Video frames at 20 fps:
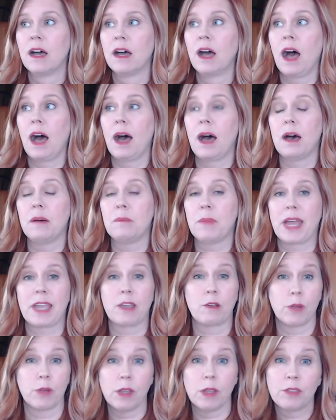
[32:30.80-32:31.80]
Um, I
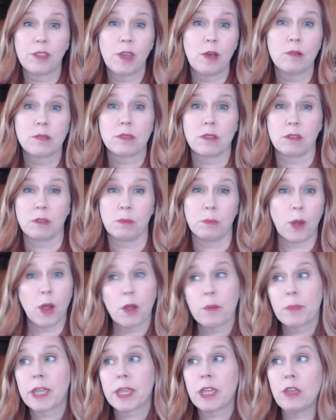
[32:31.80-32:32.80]
grilled those on the
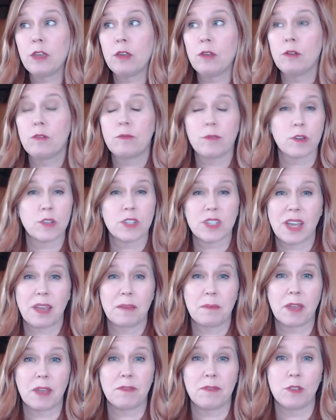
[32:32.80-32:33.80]
barbecue, first
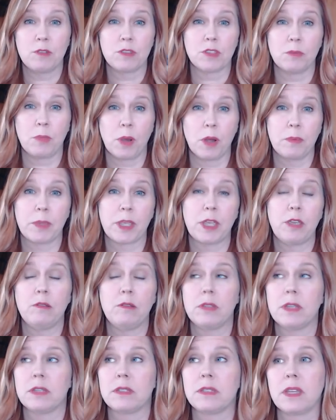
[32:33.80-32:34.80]
time I've used a barbecue
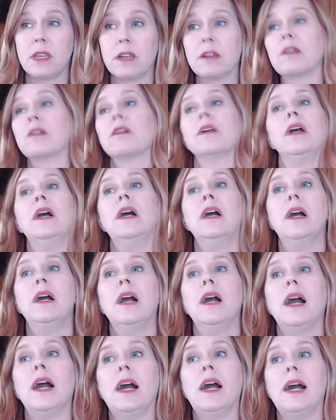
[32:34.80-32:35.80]
this year.
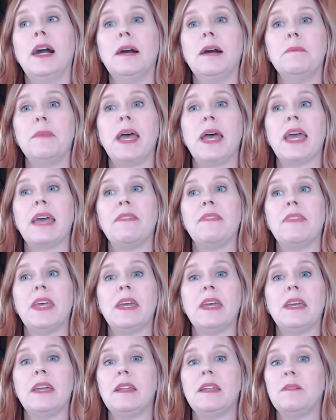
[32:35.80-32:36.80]
Um, and
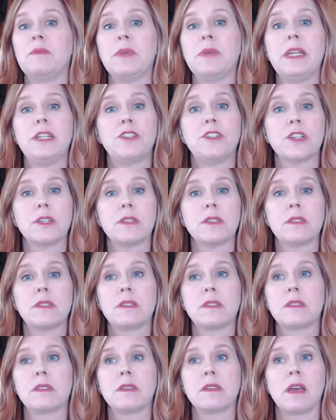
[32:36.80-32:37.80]
then we
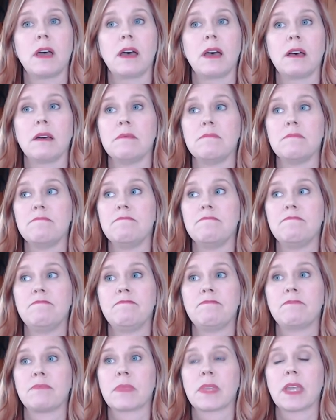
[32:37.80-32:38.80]
just, um,
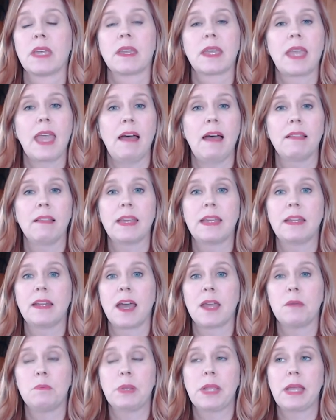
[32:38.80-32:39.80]
Callie and
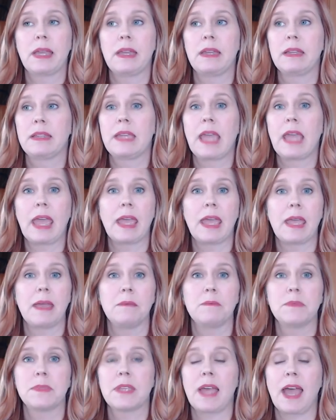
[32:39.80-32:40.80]
I played
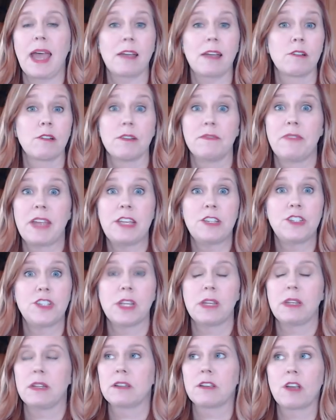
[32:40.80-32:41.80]
games,
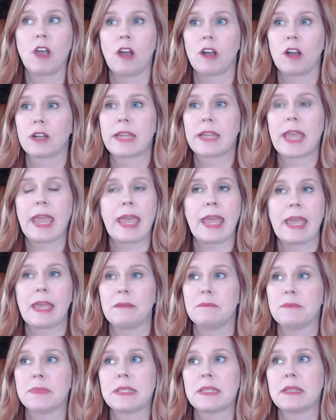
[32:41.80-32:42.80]
aggravation, card
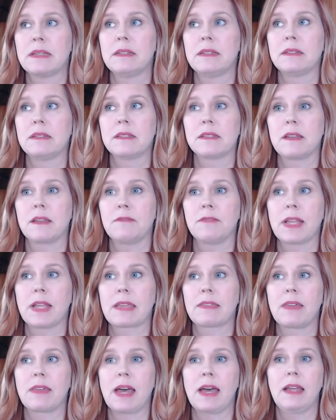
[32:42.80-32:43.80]
games, and stuff
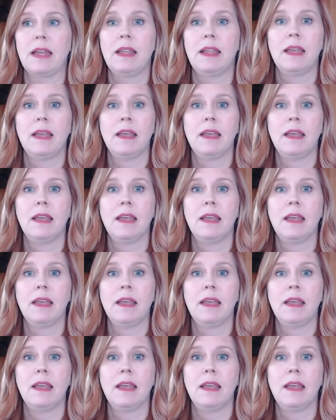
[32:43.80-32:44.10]
like that